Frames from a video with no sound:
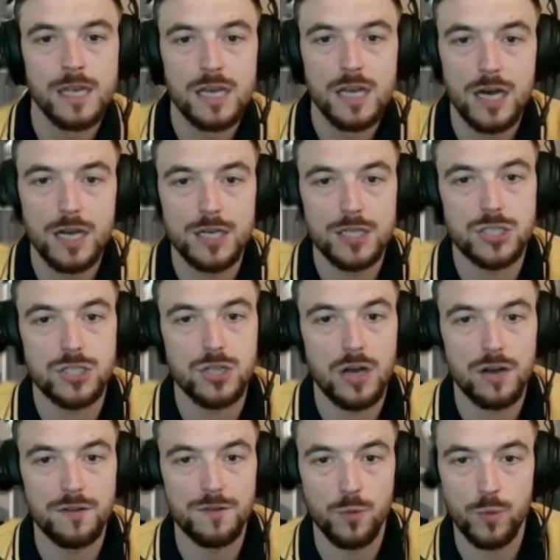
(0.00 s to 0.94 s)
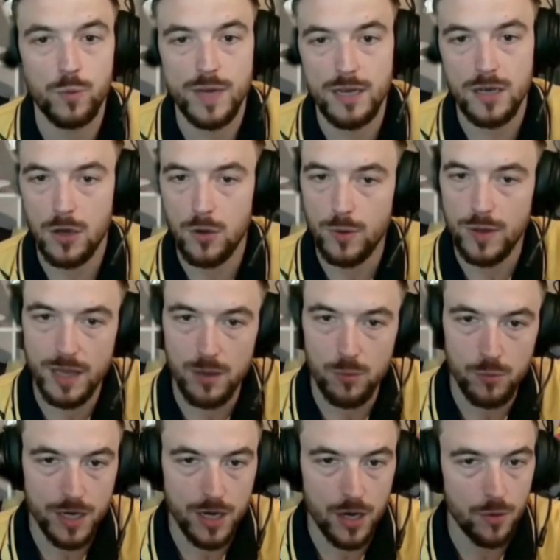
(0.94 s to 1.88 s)
at the start of the window, and
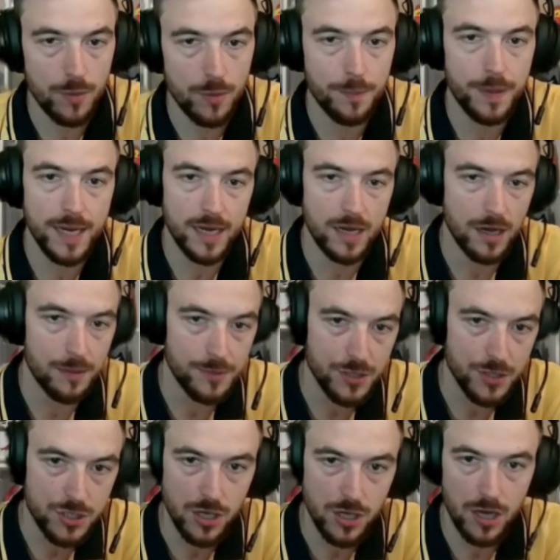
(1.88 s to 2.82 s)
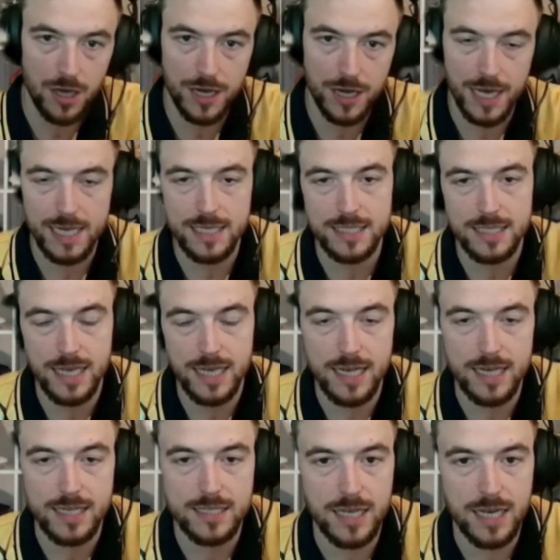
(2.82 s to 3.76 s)
then we go and pick up your Sane's and
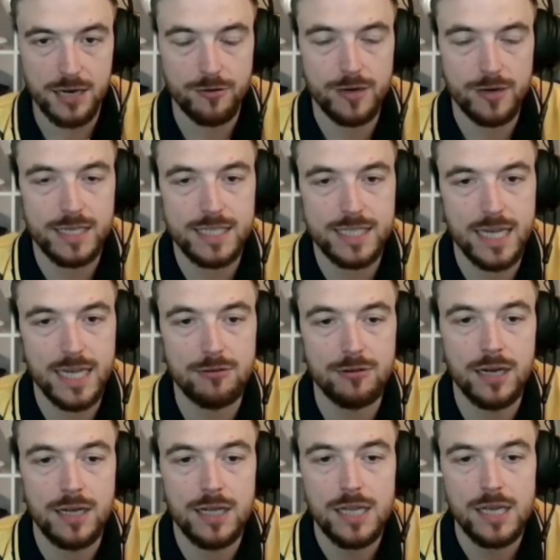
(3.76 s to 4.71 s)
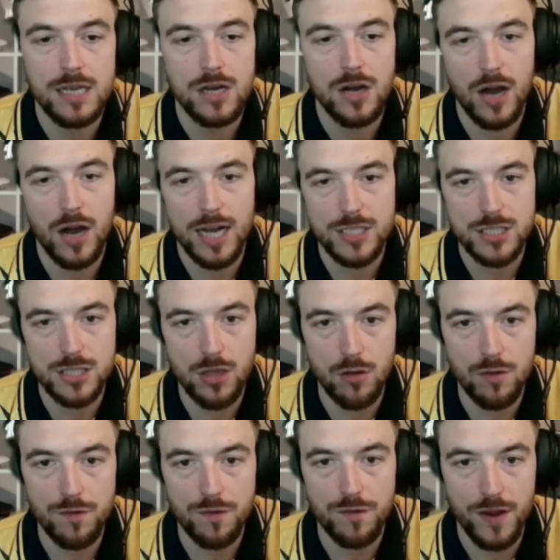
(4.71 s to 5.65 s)
etc., etc. I just
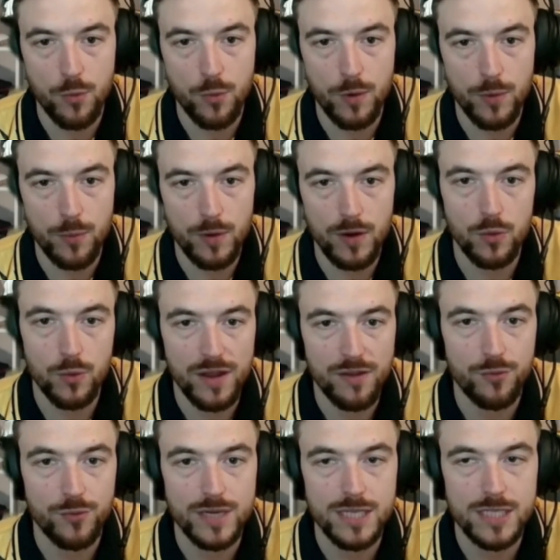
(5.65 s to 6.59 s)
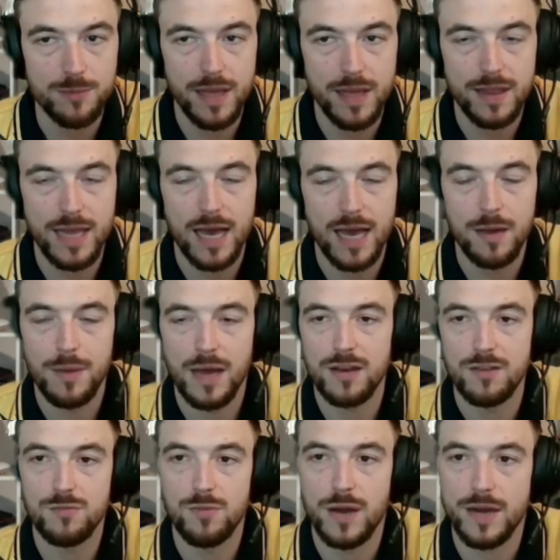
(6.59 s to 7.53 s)
don't think we will if we spend that
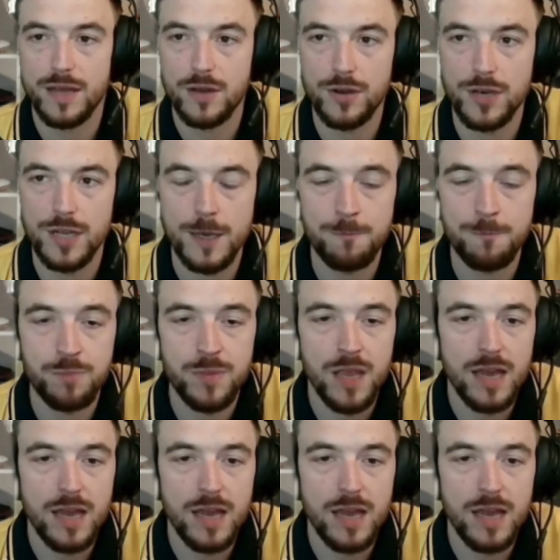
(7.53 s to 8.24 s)
amount of money on him.